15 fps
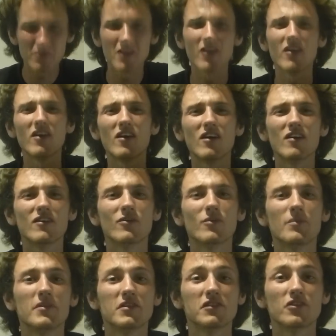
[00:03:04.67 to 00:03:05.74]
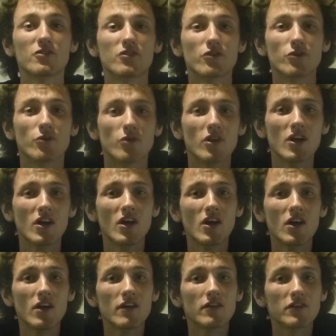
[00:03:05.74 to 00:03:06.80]
Oh, it would be so cool.
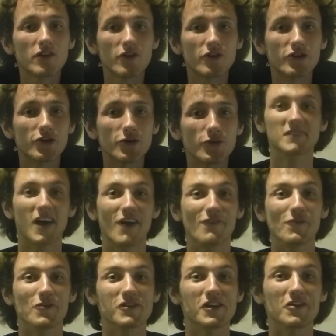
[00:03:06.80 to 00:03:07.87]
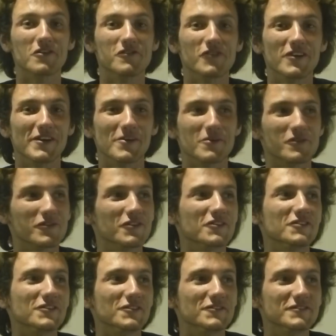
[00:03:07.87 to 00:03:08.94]
So cool. I thought Sarah's video was really
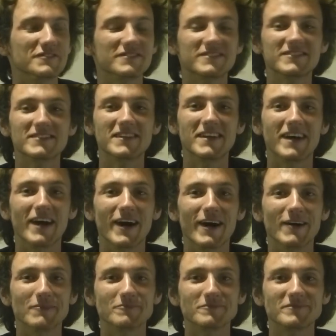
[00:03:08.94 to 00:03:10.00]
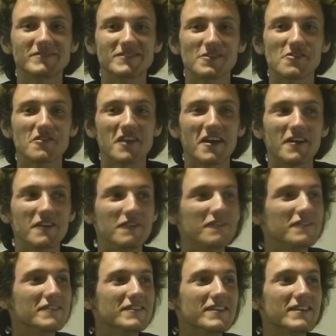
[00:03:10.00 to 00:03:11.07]
good. Just
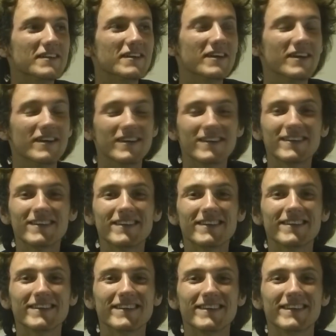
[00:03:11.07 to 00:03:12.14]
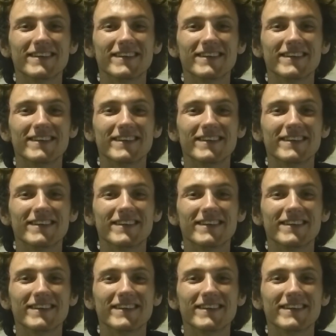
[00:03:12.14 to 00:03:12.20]
saying.